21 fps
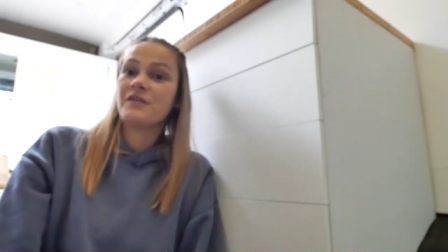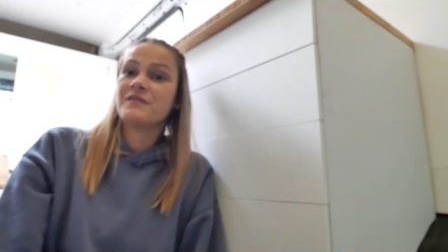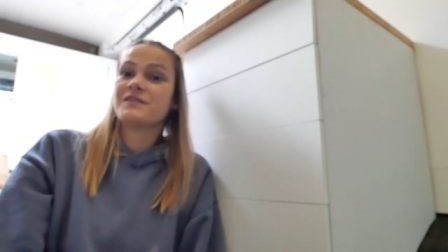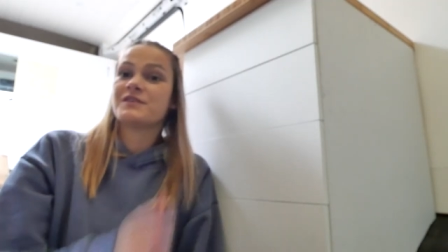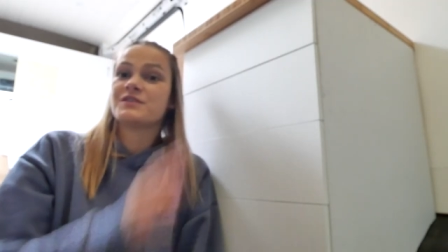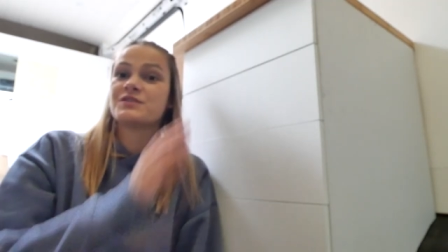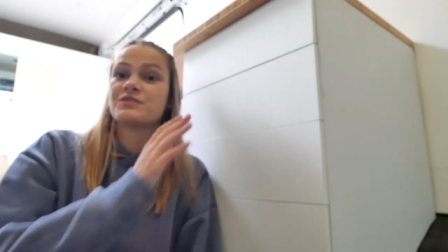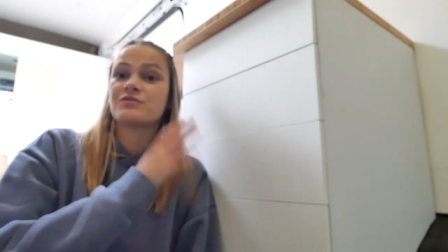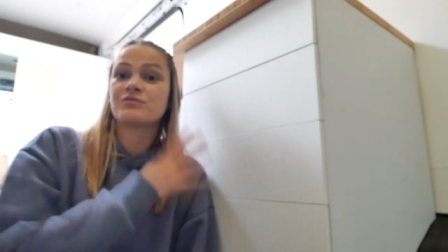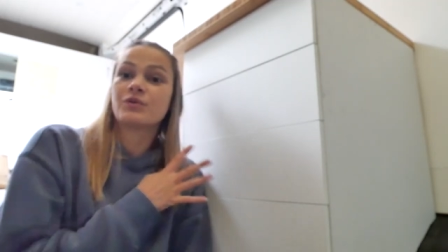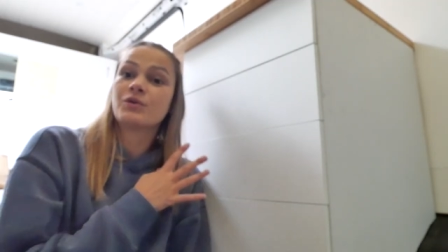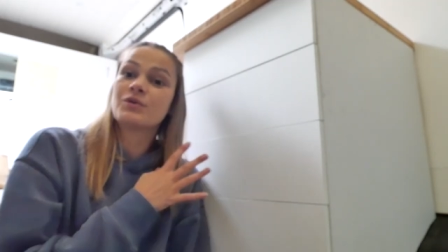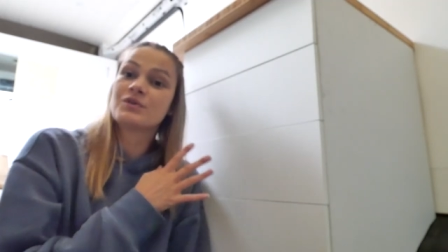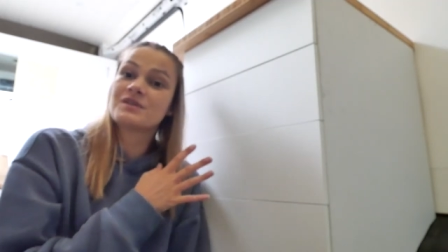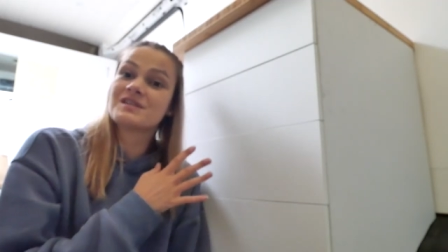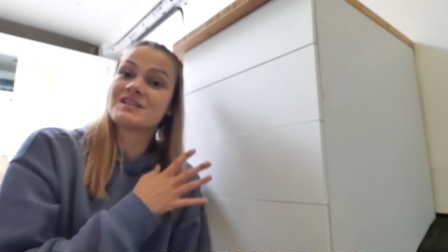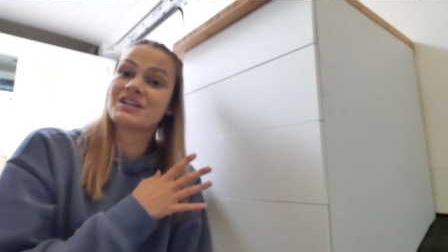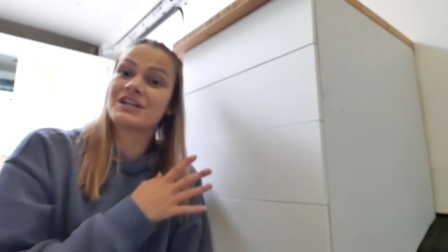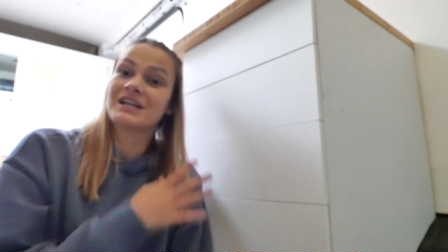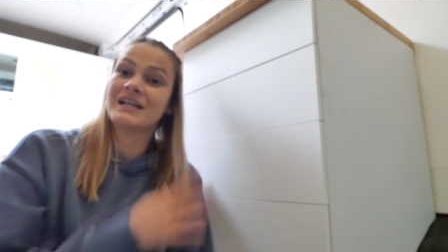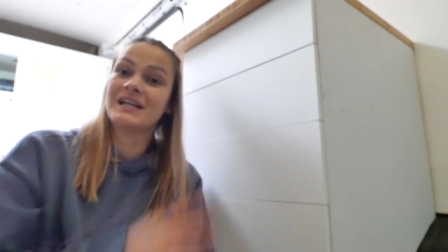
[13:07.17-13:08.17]
of the
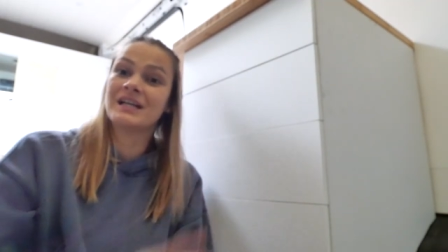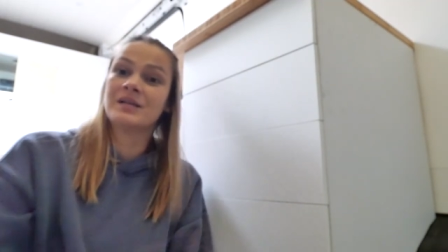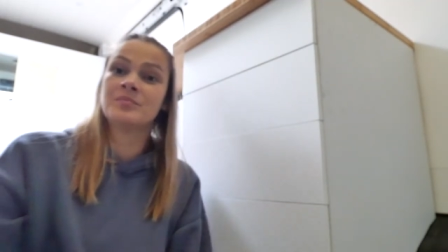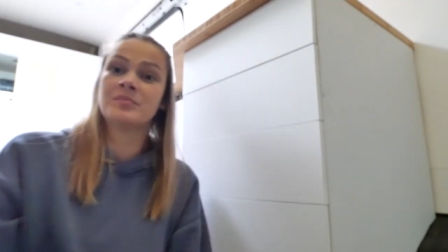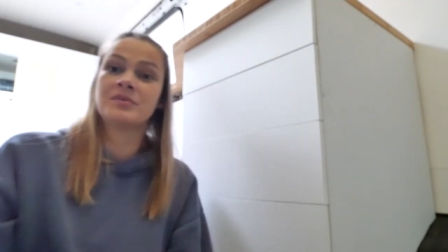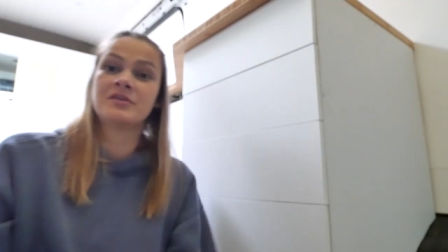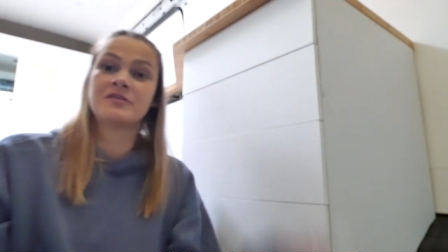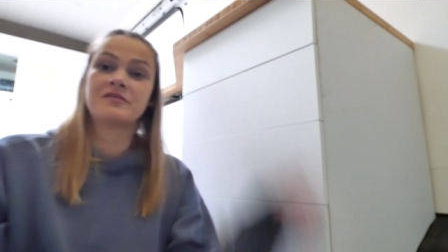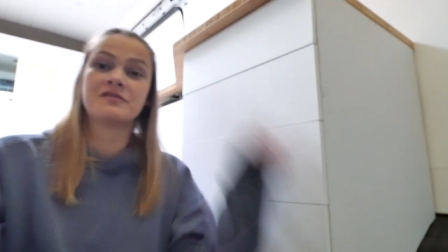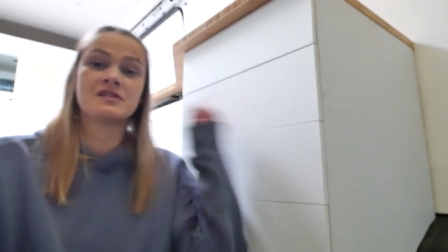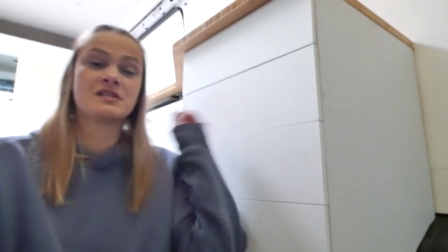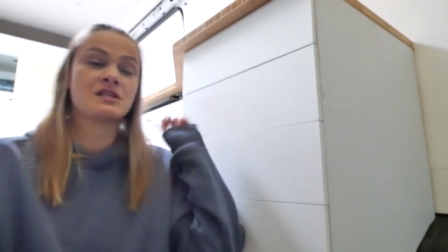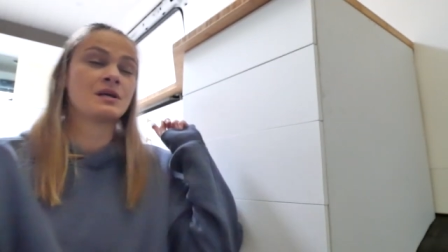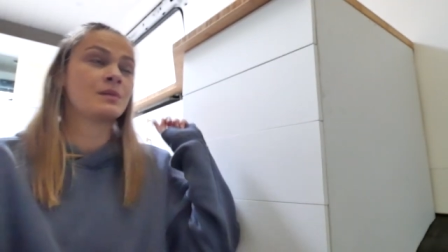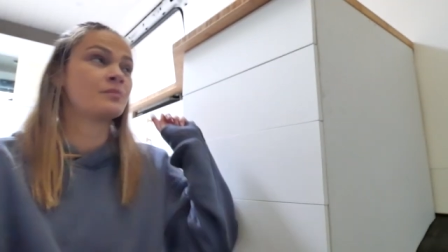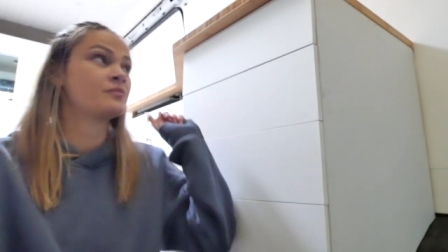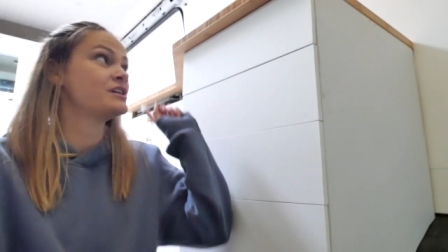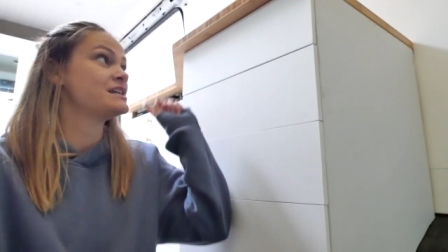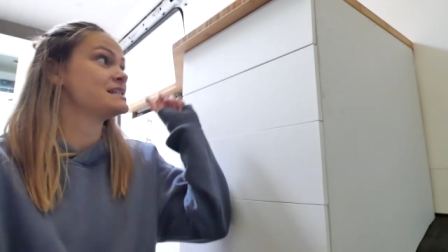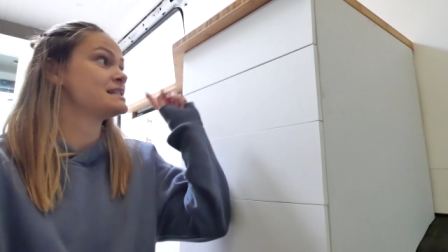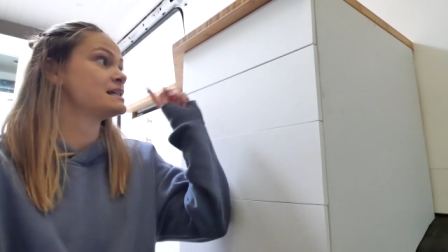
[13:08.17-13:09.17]
drawers are in, but for some
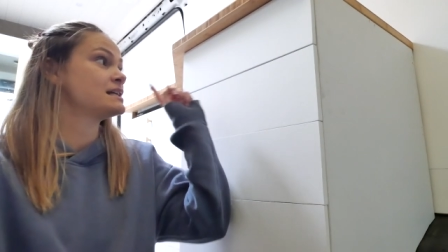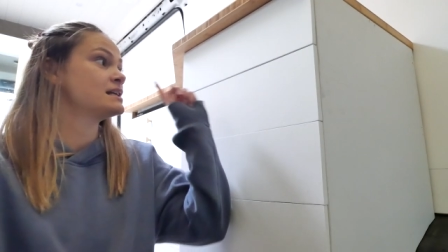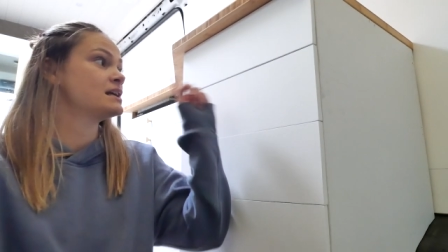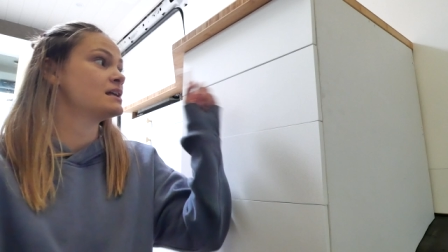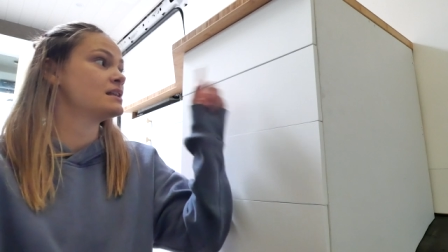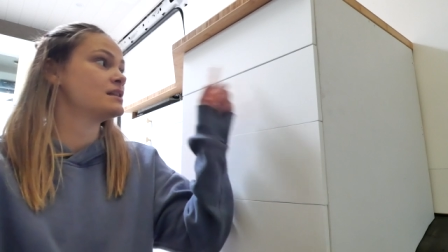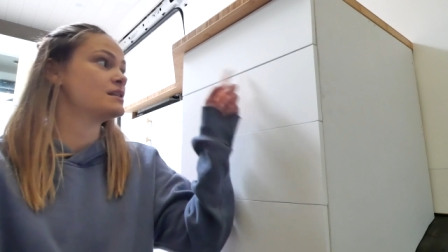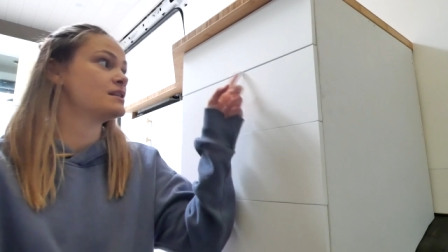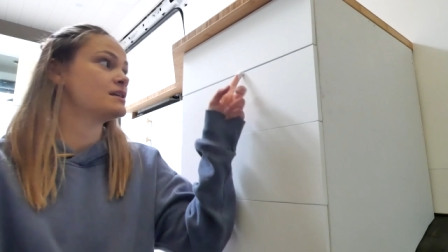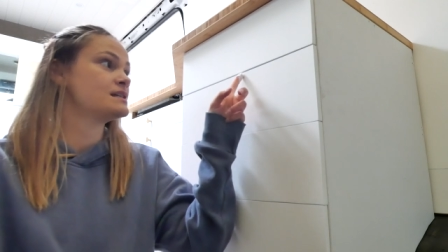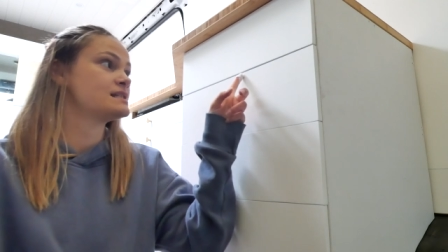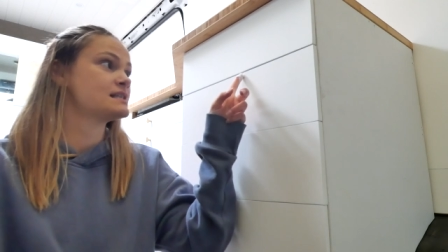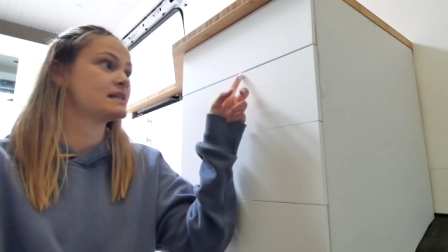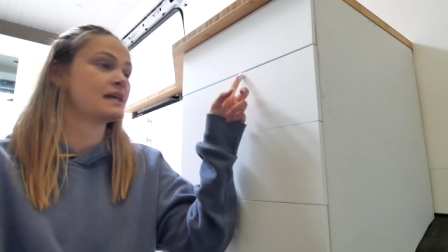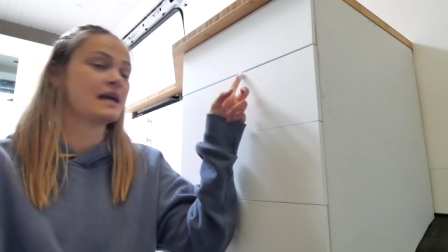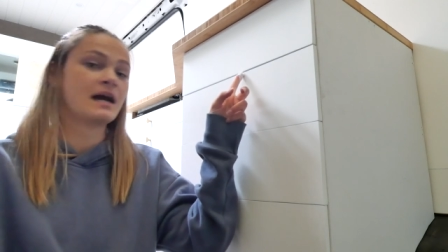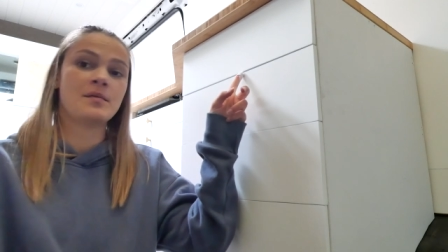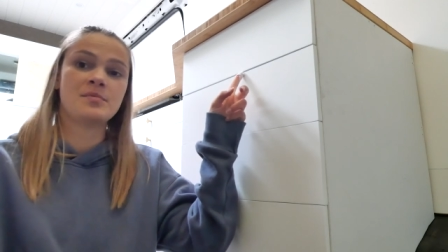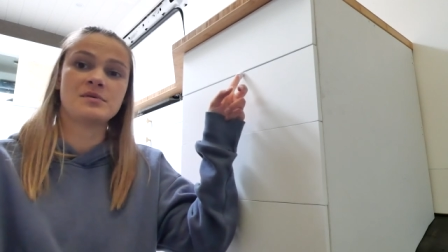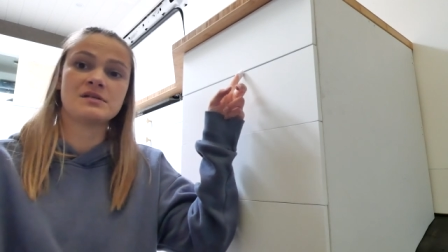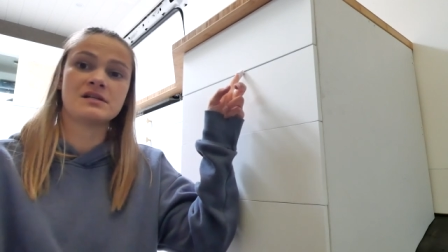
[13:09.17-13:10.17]
reason this
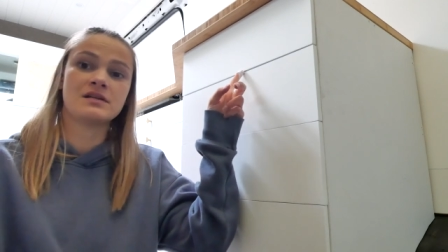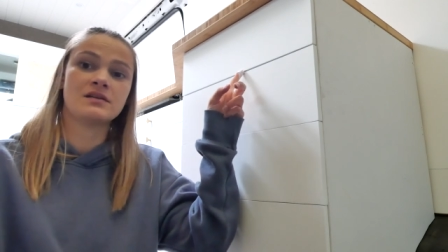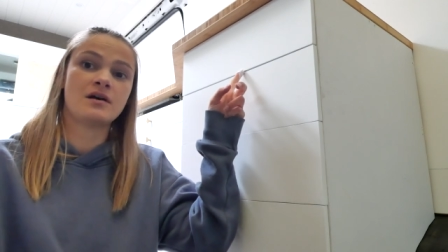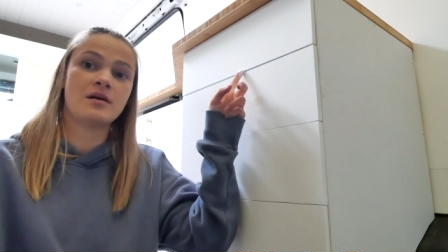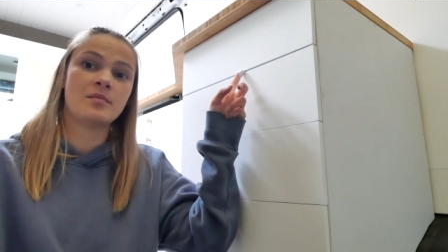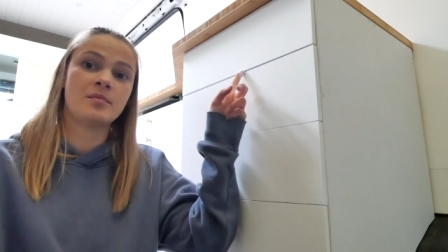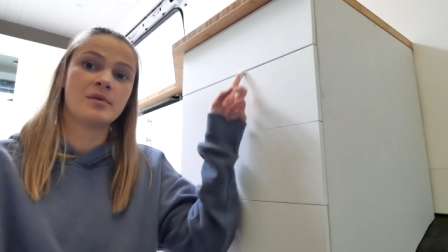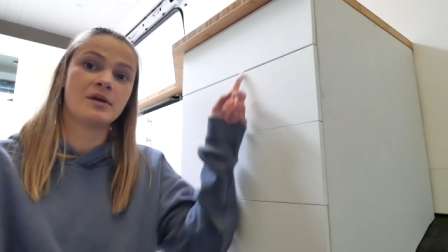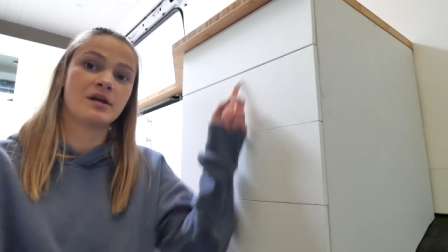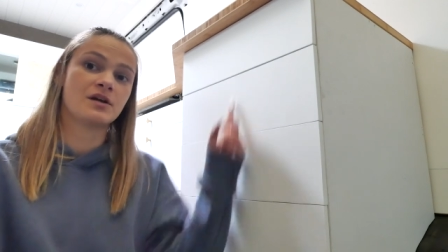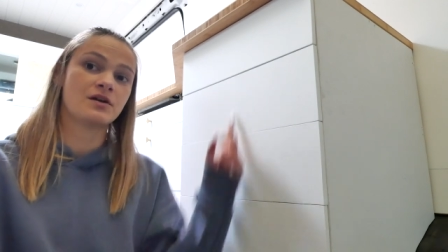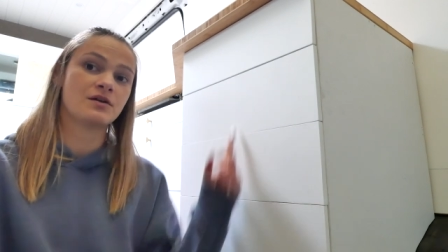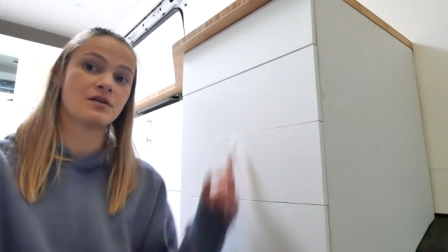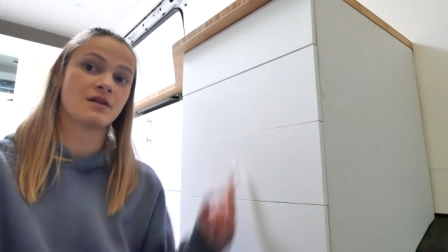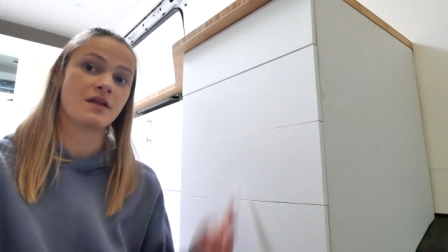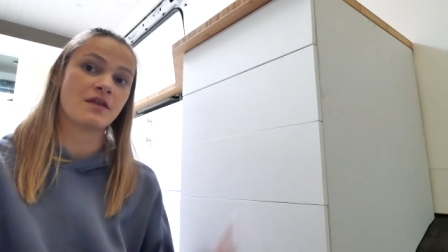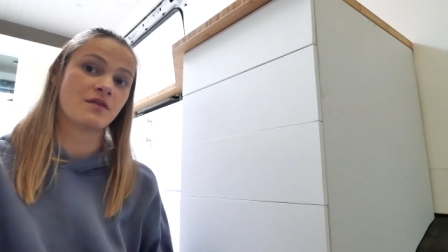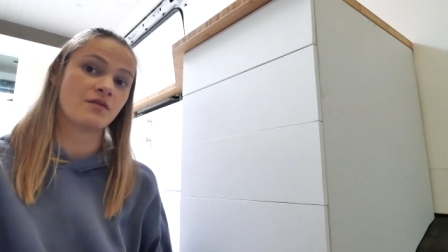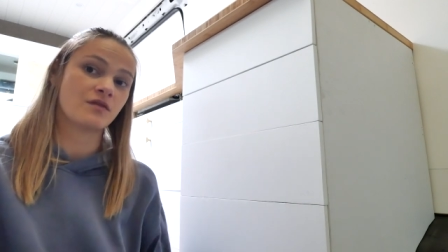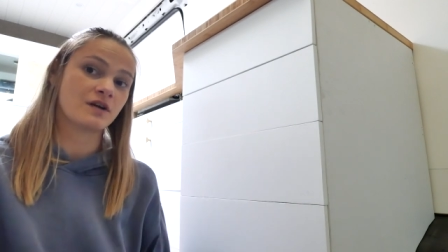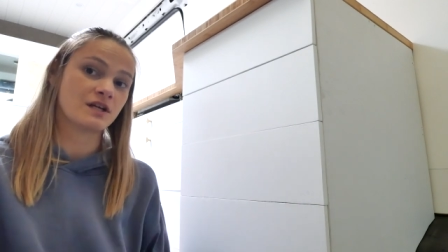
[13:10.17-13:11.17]
gap is a lot bigger
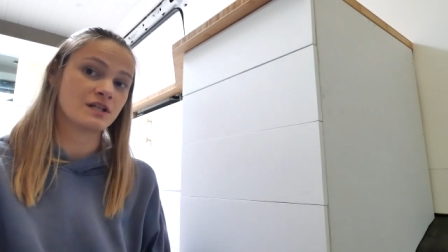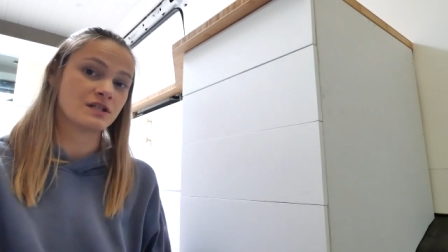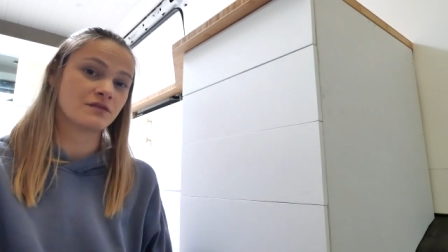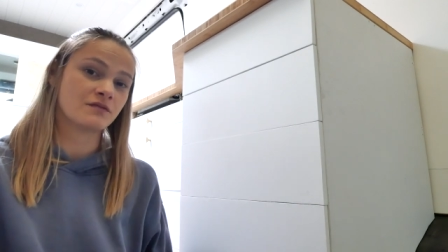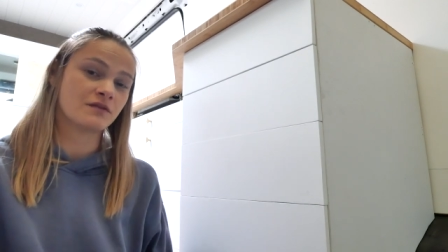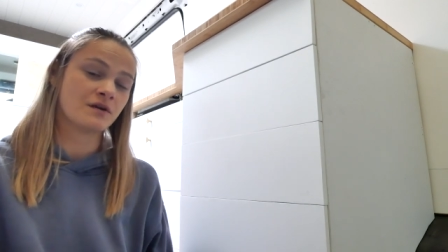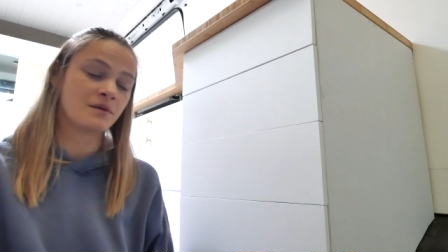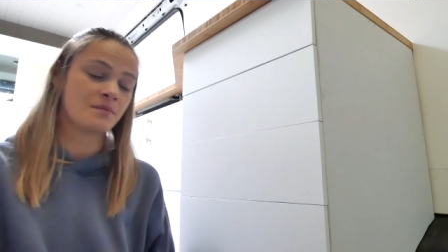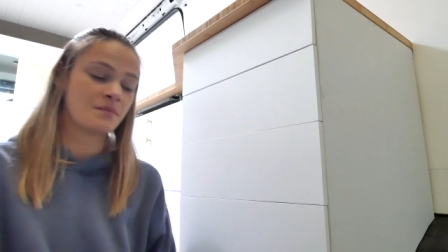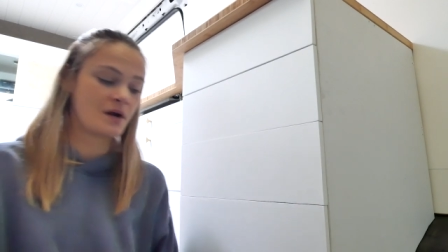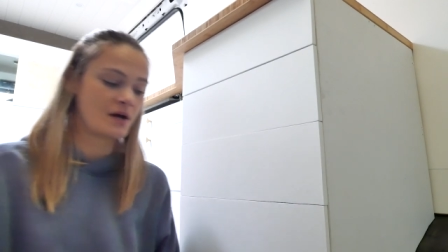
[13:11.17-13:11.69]
than the rest of them.